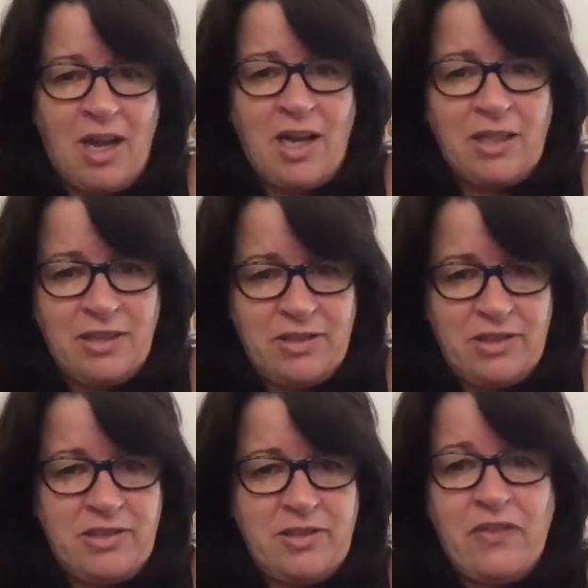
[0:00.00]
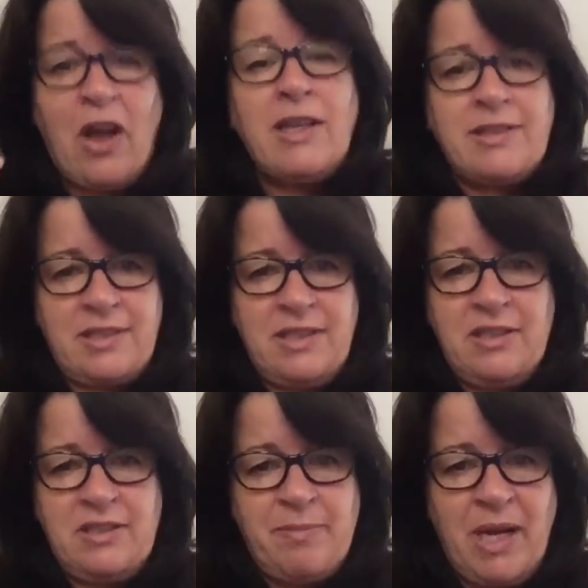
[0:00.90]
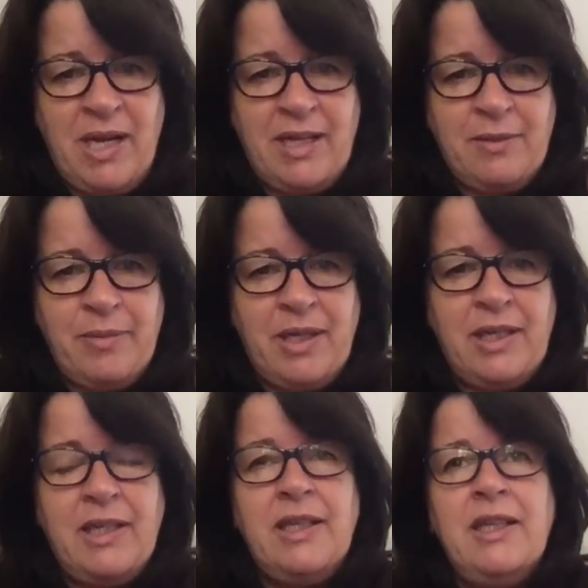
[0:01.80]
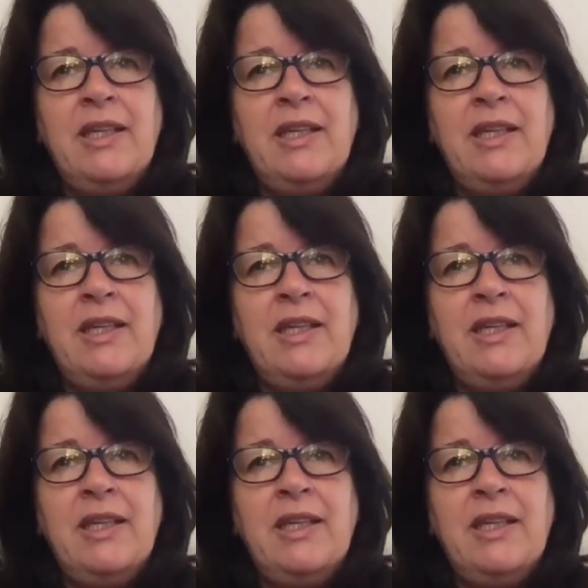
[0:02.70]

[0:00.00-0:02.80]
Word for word: darkness thoughts in his mind. But,